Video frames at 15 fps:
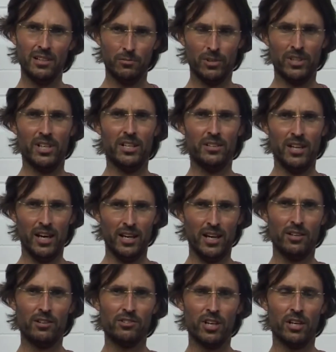We need that
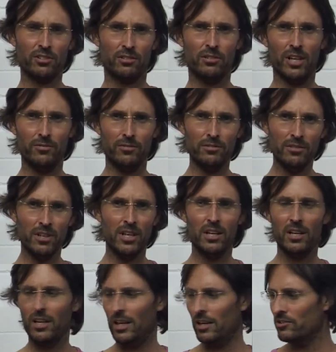at a sexual level.
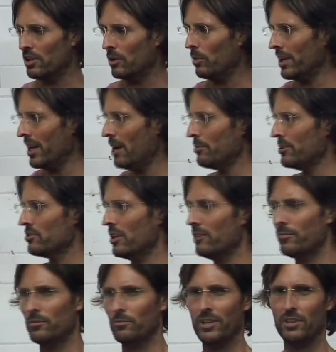And so what happens
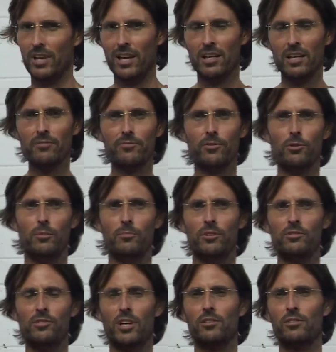often with any form of
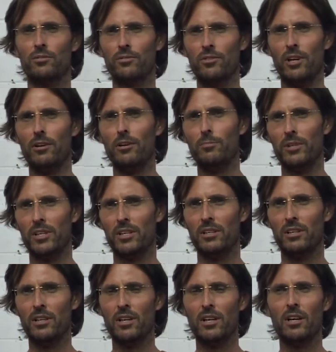sexual therapy,
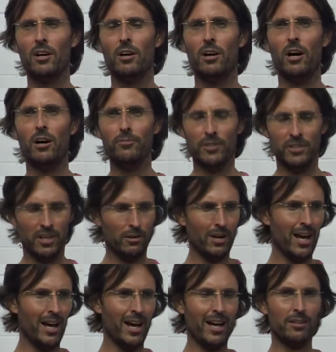often there
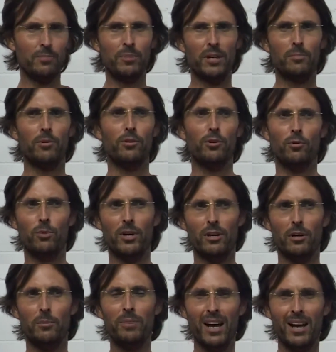are other people who
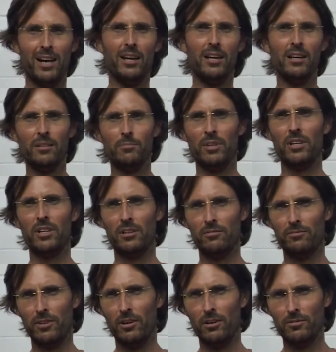we're paying being
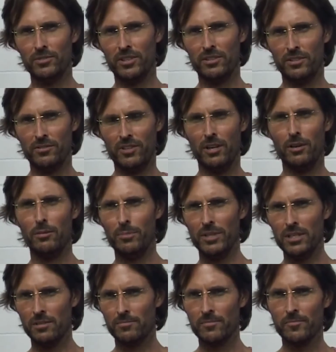involved in the therapy,
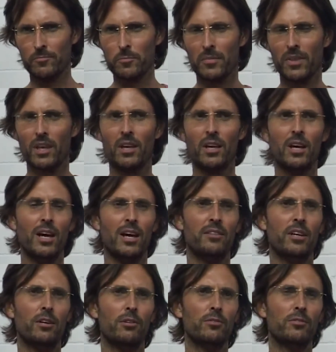and
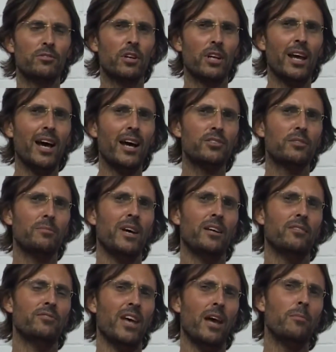there is a large amount
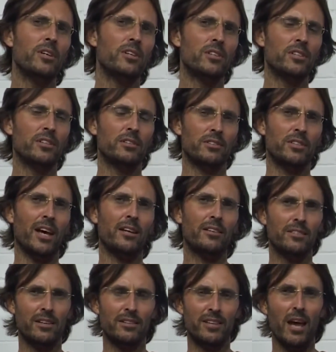of damage that,
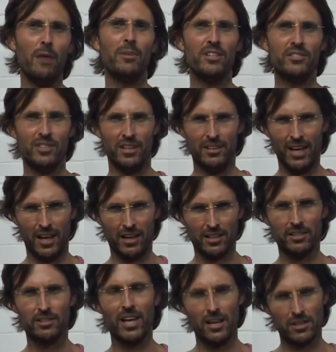damage that that
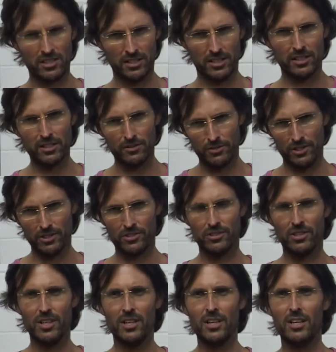can actually give us
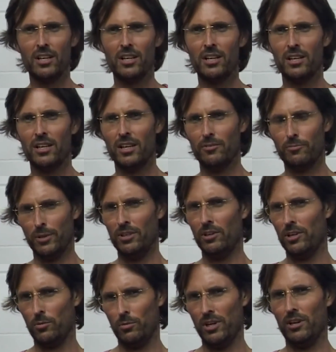if we're not
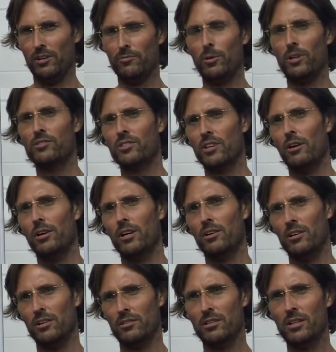aware of what's going
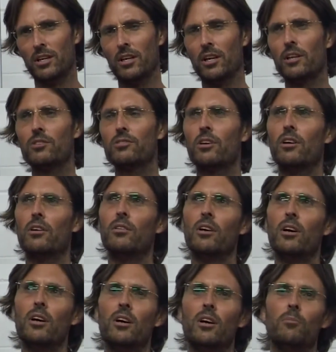on. So
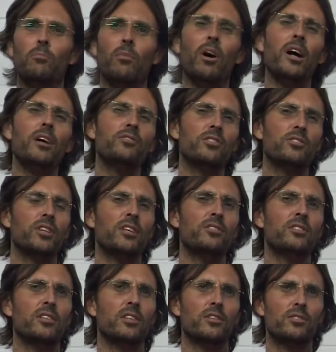my
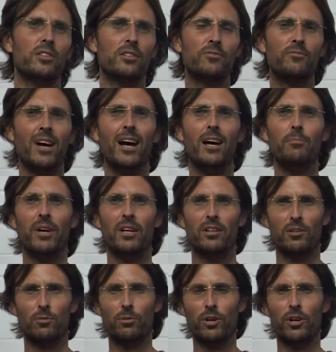suggestion is it's far better
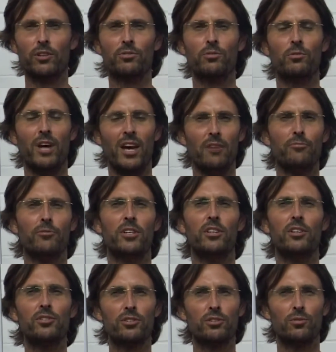to work through
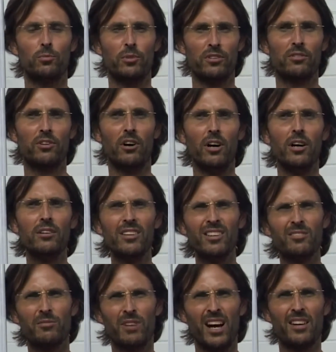every issue with God
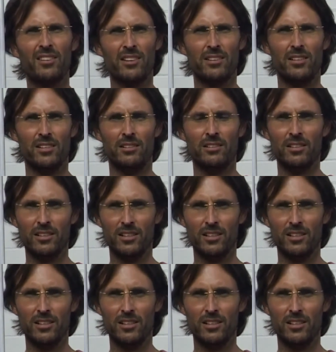rather than